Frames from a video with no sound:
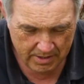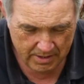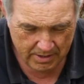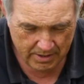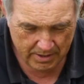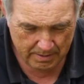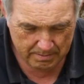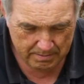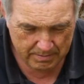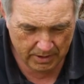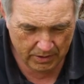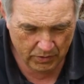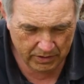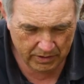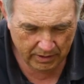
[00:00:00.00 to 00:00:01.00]

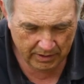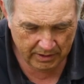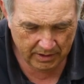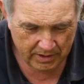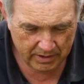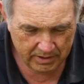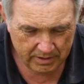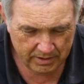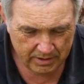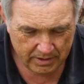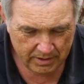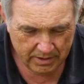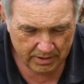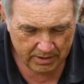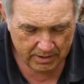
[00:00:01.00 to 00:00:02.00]
I recently
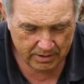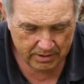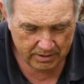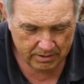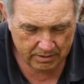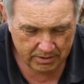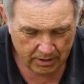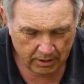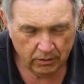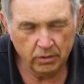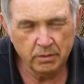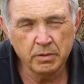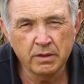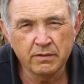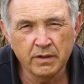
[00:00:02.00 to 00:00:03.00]
did a
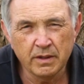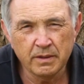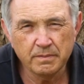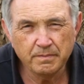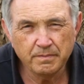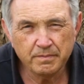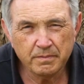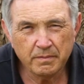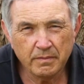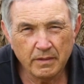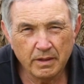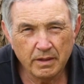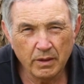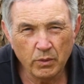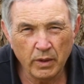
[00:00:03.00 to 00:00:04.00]
little bit of
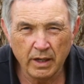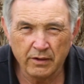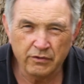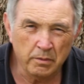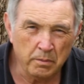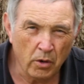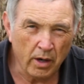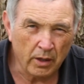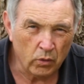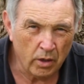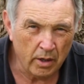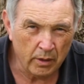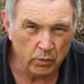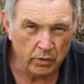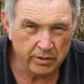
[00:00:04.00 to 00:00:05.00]
I went out for a bike
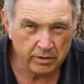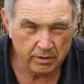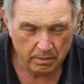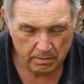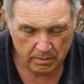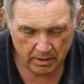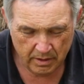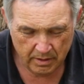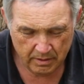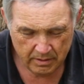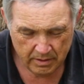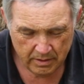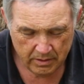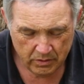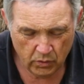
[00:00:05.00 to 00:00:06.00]
ride with some
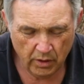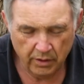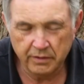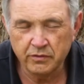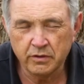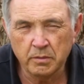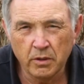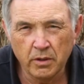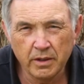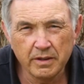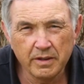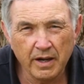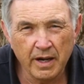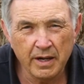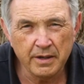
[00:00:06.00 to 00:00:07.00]
relatives of mine,
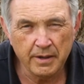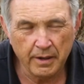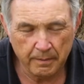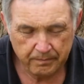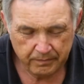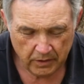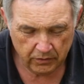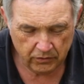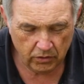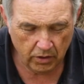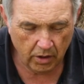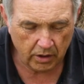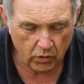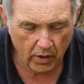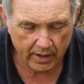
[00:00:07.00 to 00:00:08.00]
and I thought,
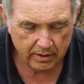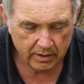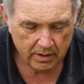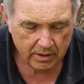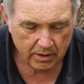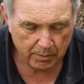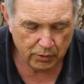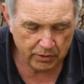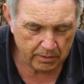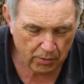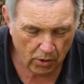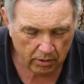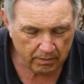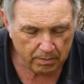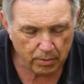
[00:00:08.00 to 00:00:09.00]
oh great, I'll put the
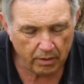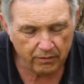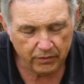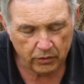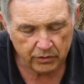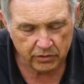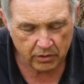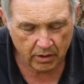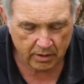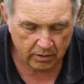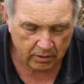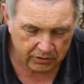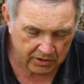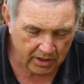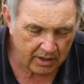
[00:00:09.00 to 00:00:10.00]
Polar Pro filters on,
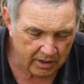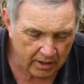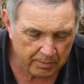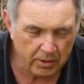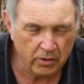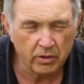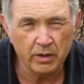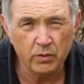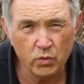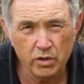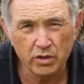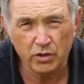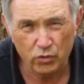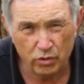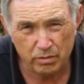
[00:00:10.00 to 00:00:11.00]
I'll set it up, and I'll get
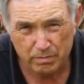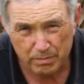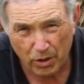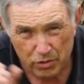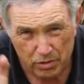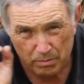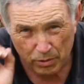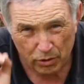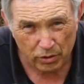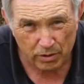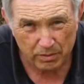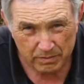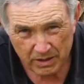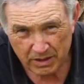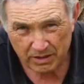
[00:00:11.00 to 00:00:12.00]
really good motion
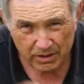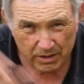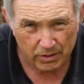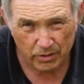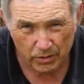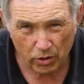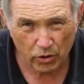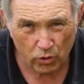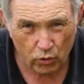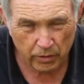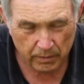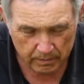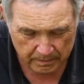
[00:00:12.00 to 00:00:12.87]
blur. It'll look good.